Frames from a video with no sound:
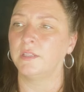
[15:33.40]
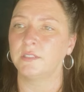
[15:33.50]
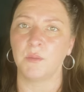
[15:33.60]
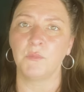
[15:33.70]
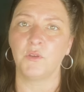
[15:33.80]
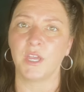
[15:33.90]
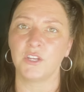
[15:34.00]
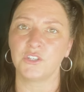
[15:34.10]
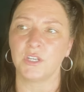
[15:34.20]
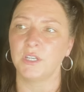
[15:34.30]
same
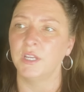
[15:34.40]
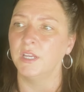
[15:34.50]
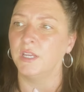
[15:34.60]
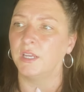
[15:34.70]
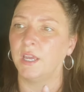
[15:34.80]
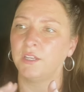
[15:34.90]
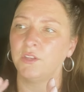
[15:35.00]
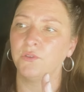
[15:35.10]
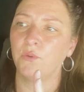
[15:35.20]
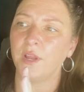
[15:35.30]
location, and
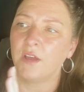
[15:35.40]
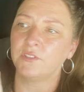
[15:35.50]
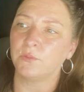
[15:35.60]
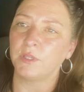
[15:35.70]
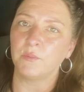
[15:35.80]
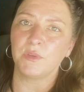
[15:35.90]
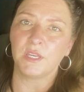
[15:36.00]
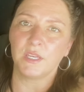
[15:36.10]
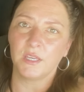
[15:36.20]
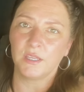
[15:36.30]
you don't have to really
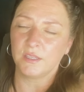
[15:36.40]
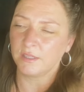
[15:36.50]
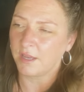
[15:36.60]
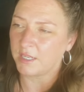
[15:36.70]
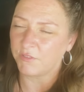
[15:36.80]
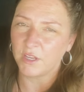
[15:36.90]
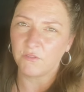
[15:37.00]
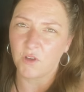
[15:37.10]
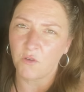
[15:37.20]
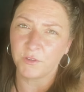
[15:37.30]
be kind of
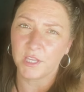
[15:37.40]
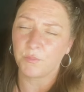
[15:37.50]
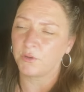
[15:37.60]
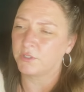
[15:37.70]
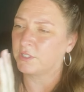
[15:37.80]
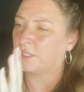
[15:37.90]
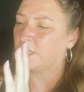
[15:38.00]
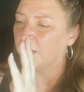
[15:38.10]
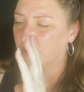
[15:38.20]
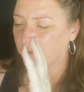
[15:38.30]
involved with that
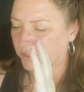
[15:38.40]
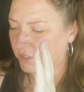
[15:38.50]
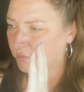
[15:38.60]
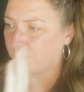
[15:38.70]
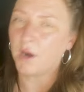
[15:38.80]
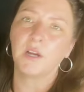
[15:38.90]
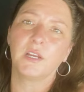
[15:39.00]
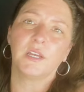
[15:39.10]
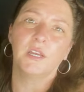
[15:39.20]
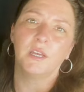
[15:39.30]
person. You could just
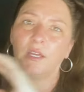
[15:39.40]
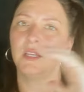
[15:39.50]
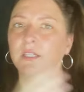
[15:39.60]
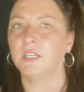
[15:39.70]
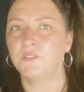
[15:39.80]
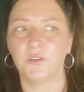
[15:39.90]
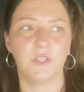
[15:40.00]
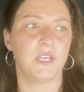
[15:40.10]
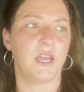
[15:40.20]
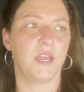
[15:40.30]
park and then leave during
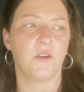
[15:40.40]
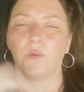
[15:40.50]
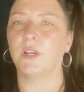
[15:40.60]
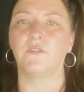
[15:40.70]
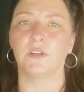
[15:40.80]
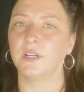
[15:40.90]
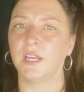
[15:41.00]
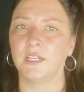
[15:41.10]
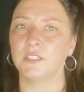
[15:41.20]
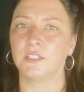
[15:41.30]
the day or whatever.
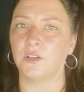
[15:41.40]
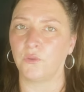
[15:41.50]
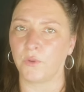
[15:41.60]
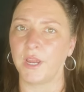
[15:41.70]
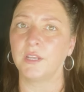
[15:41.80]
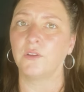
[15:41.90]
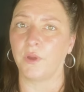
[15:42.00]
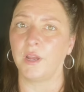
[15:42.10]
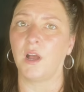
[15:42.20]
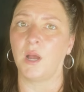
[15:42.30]
And it's a great,
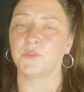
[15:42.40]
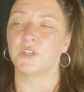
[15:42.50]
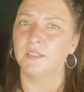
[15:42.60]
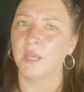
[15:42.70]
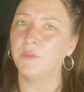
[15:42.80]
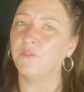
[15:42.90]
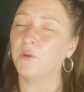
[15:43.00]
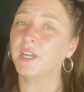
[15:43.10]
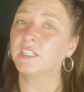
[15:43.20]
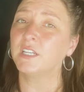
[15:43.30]
great option. And before
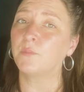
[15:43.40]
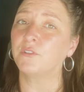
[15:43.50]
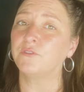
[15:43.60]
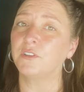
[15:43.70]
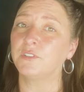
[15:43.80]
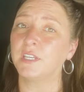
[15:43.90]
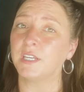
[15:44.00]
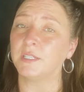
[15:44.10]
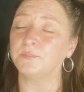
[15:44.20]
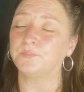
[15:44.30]
I get to number
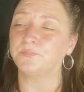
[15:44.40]
15,